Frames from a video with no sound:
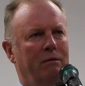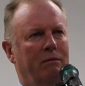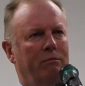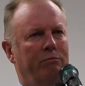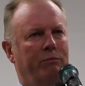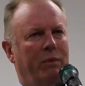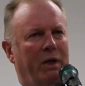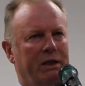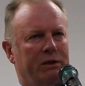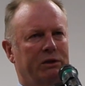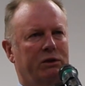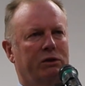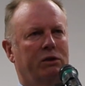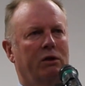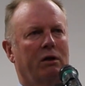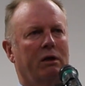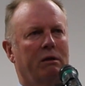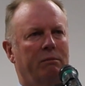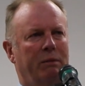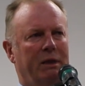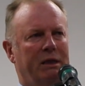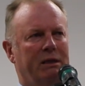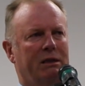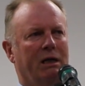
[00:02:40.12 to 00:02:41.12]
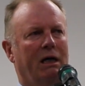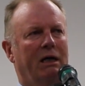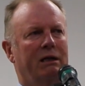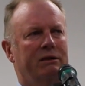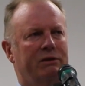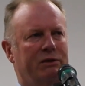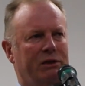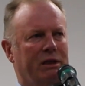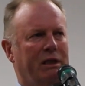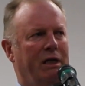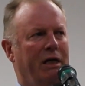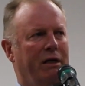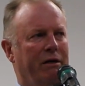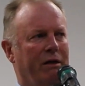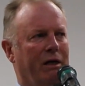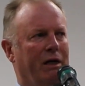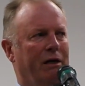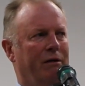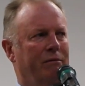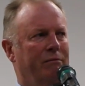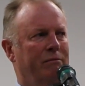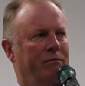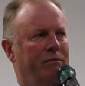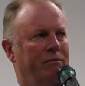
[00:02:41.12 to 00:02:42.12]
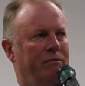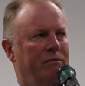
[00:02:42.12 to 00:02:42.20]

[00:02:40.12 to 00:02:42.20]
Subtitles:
but it's got to be done together.